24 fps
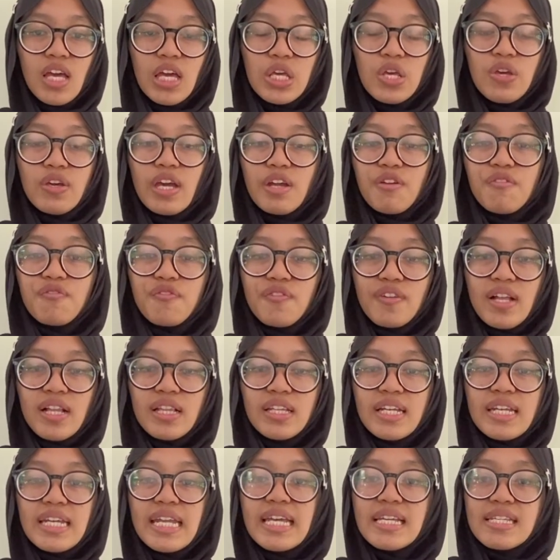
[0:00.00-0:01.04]
You can feel
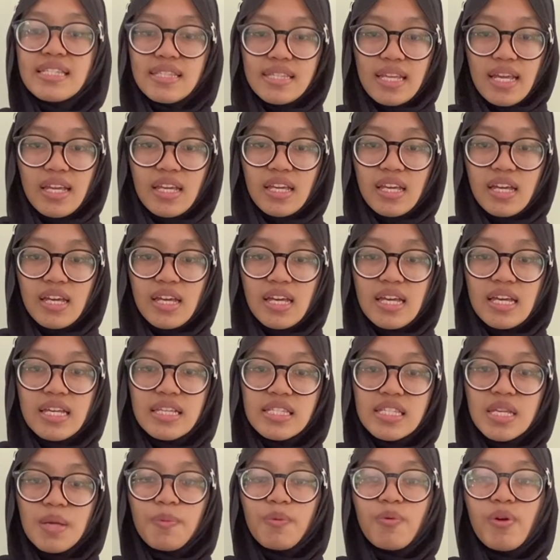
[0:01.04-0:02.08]
the distinct
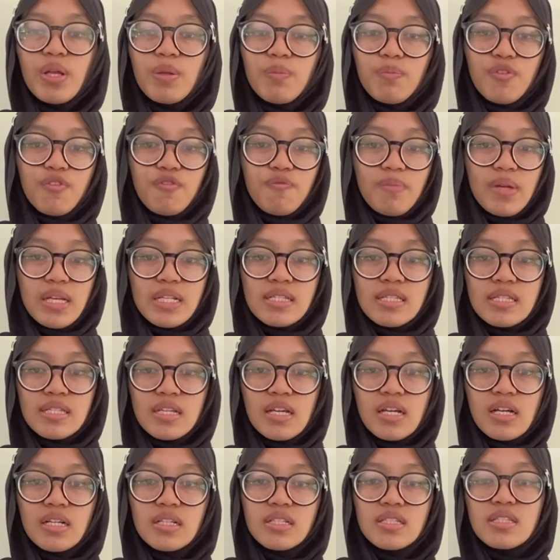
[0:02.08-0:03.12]
separate movements,
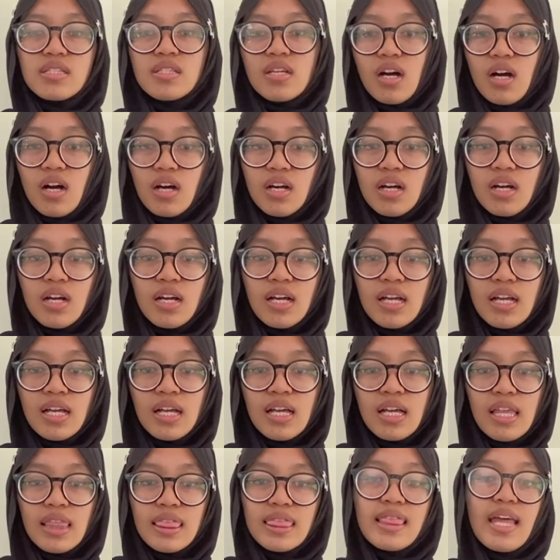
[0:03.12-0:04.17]
tongue,
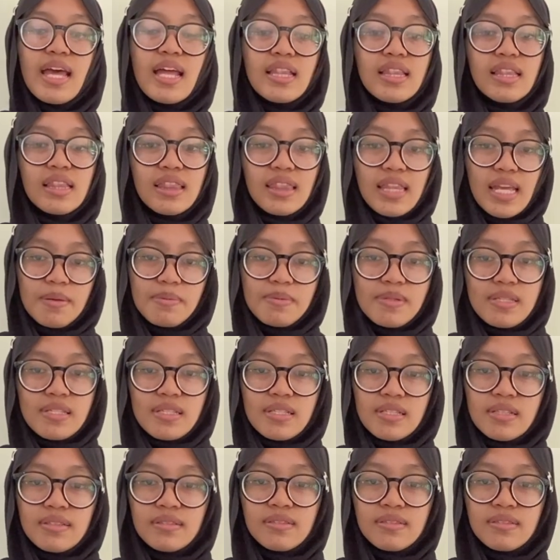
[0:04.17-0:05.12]
then lips.